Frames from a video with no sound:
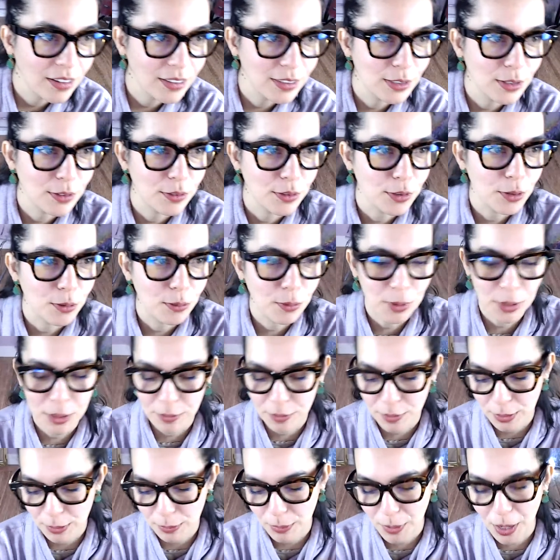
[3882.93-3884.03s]
so if you don't believe
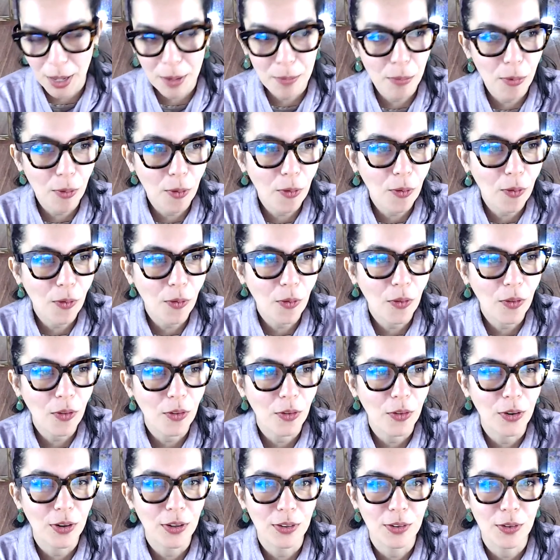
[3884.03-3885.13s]
in the Bible
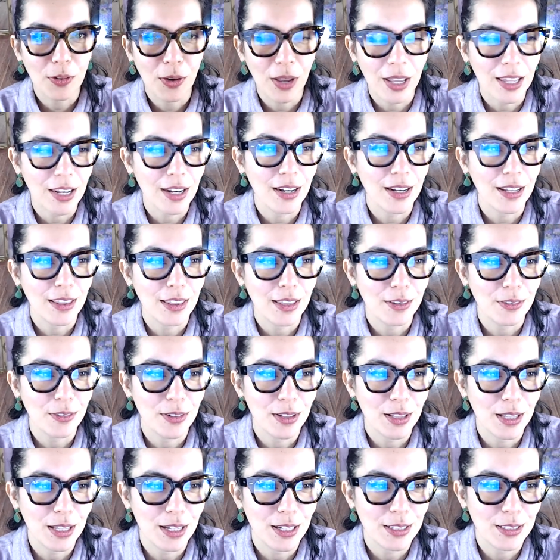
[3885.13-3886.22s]
or you hate anything
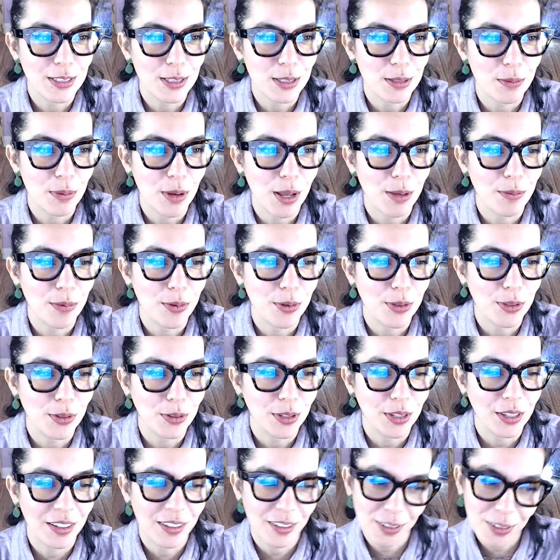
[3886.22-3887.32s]
relating to the Bible, you
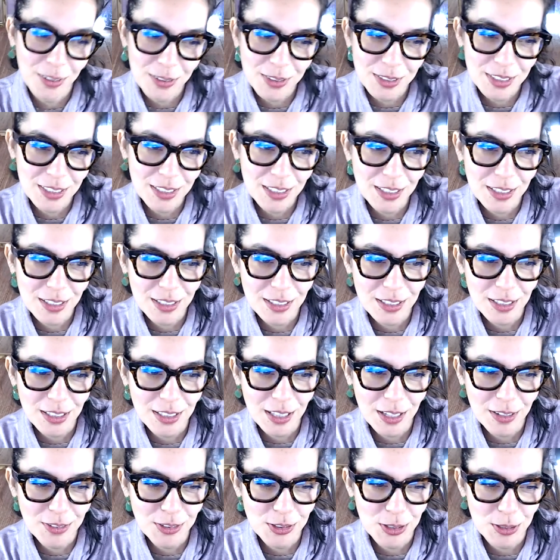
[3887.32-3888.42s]
can close the
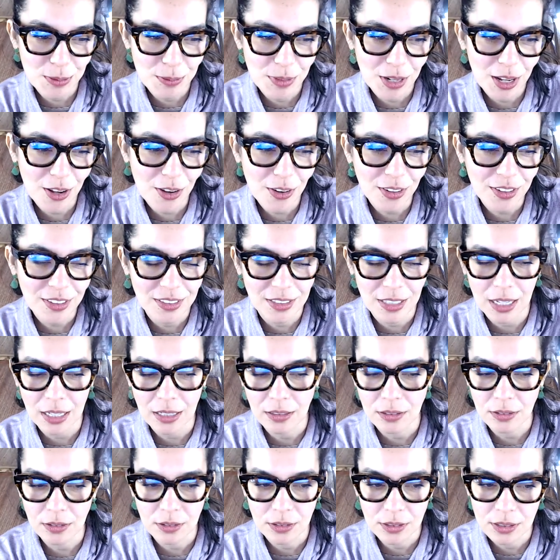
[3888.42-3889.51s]
live stream now because I
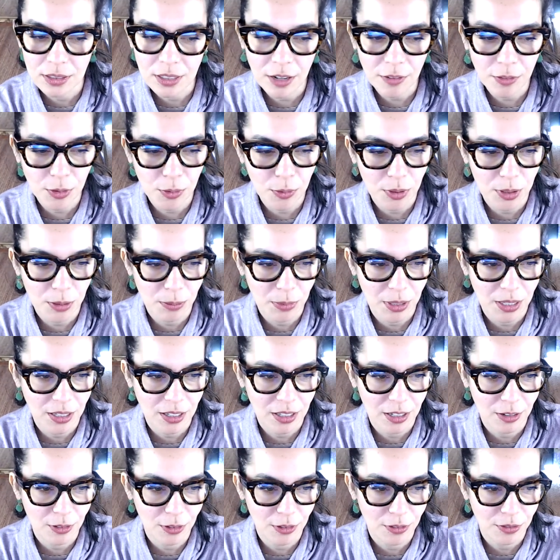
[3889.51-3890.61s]
never want to make
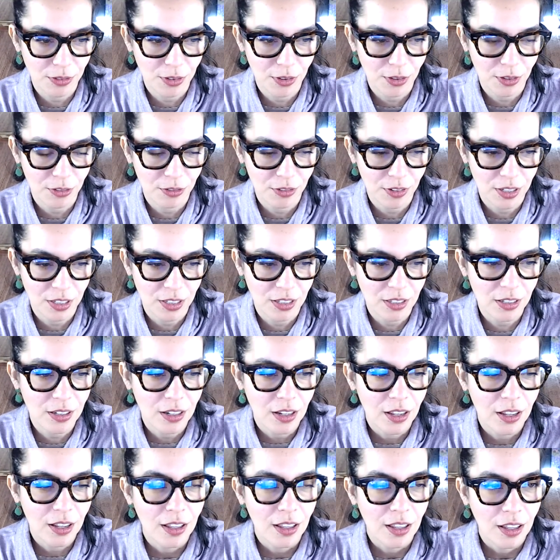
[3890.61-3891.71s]
anyone feel offended.
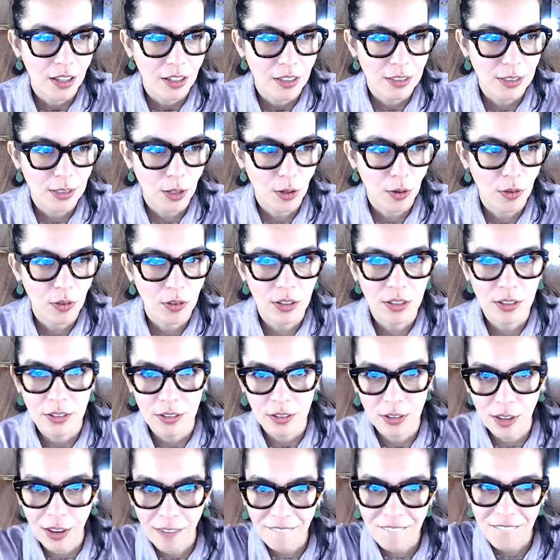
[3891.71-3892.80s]
So
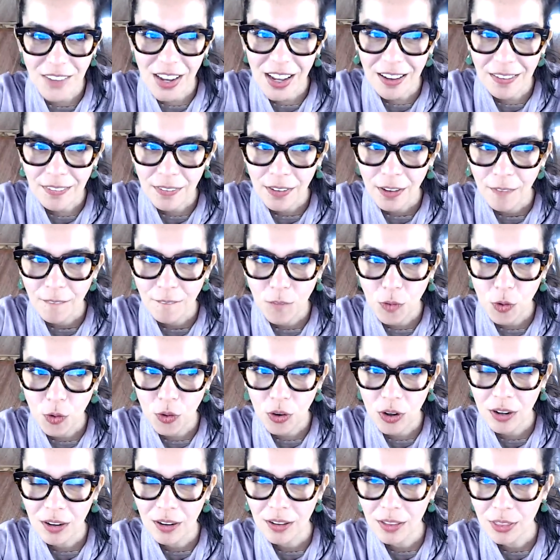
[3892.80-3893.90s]
yeah, five,
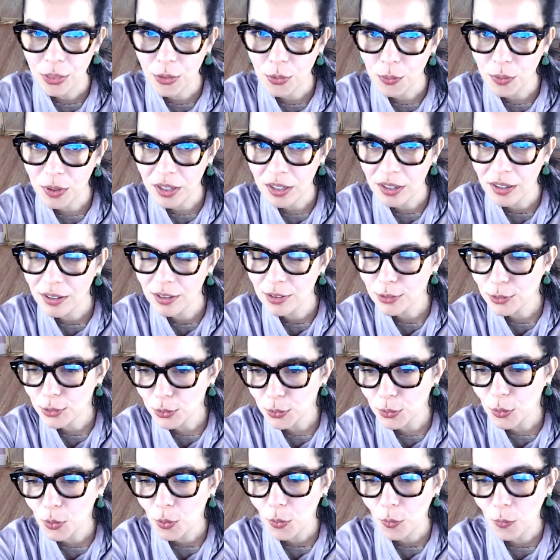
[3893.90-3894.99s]
four, three,
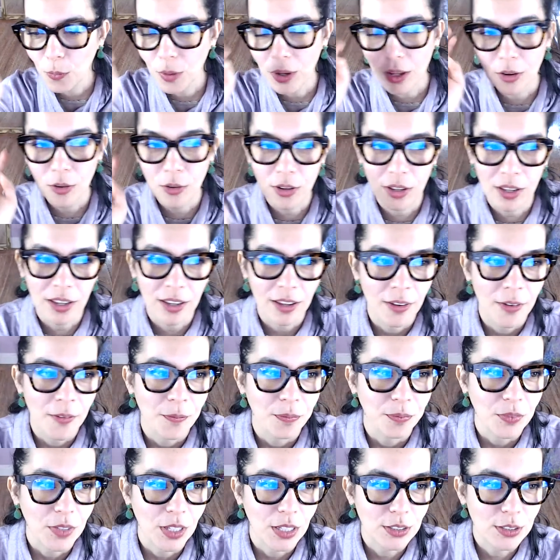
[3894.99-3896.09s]
two, one. Okay.
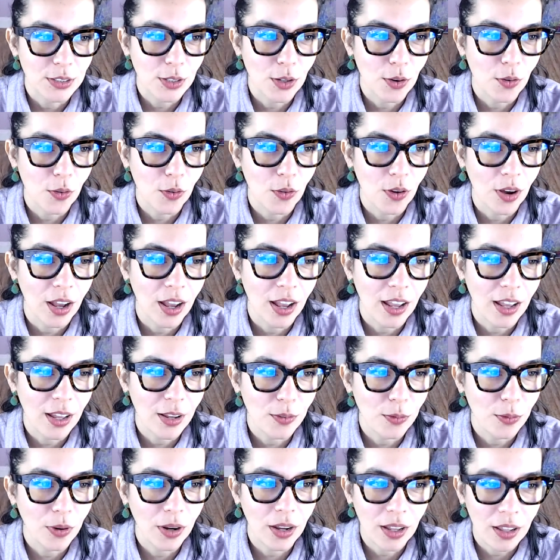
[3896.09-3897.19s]
So I
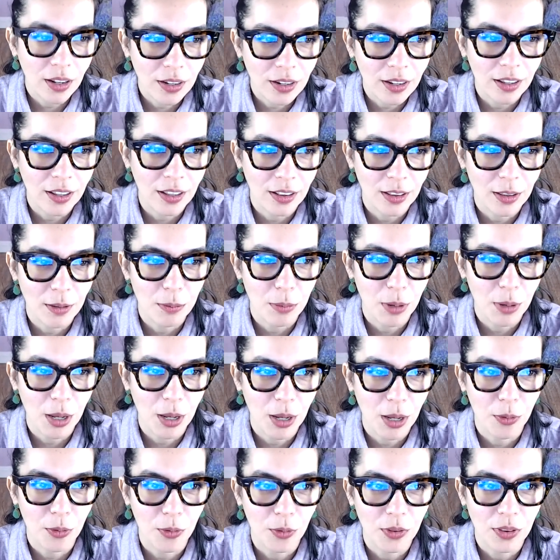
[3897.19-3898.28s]
had read in the
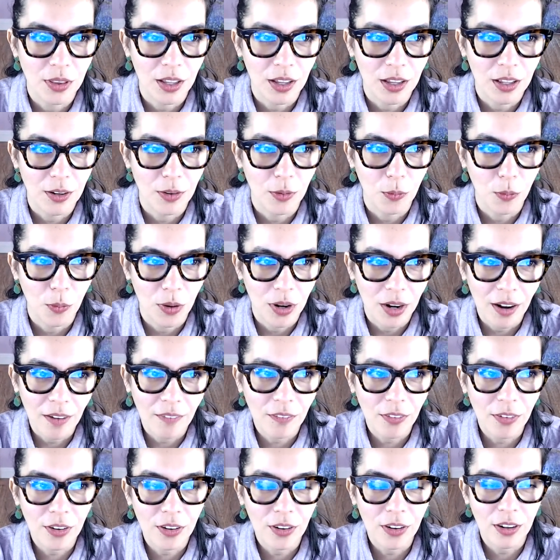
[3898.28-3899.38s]
Bible that
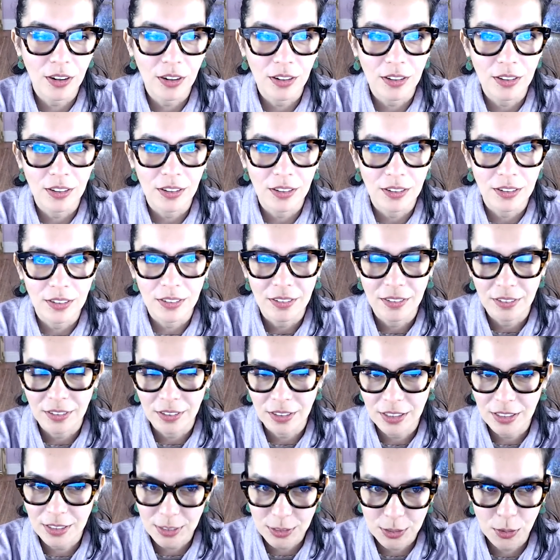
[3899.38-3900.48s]
whatever
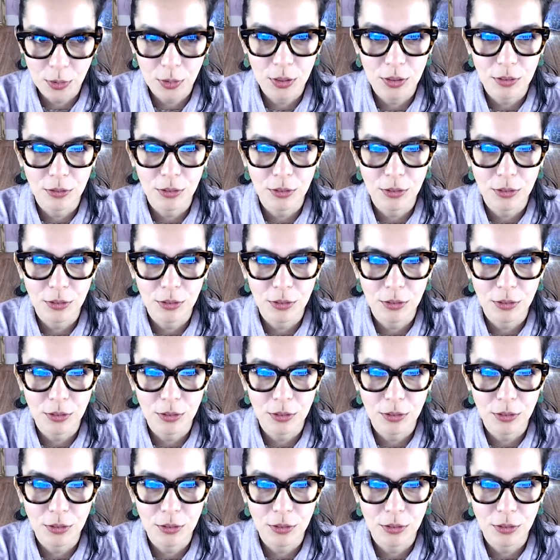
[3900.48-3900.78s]
is stolen